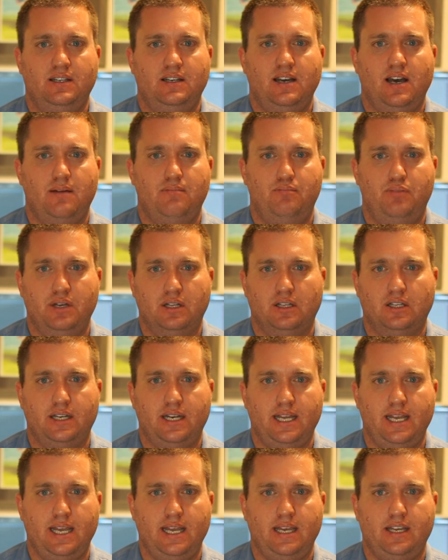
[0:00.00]

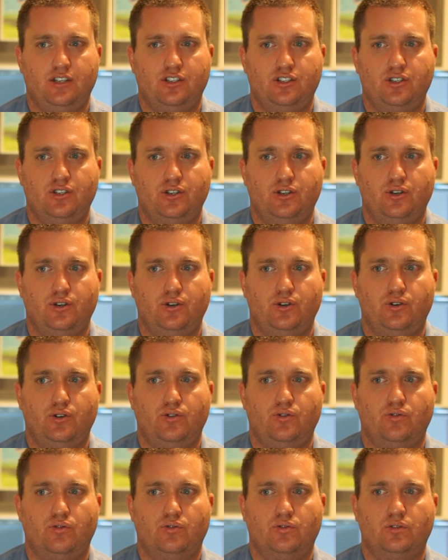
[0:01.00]
ability
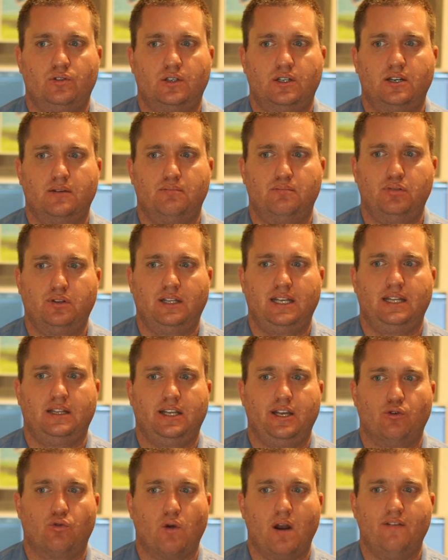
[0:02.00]
to
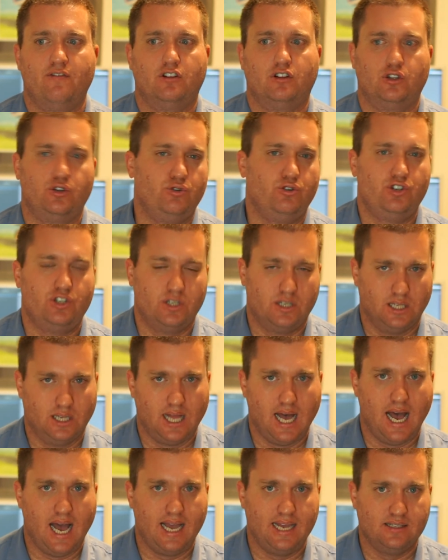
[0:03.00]
completely
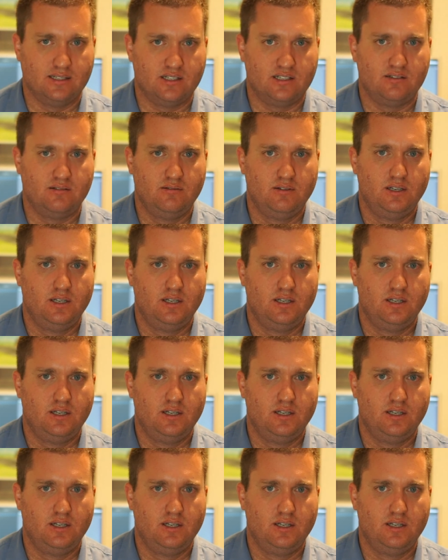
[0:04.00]
revolutionize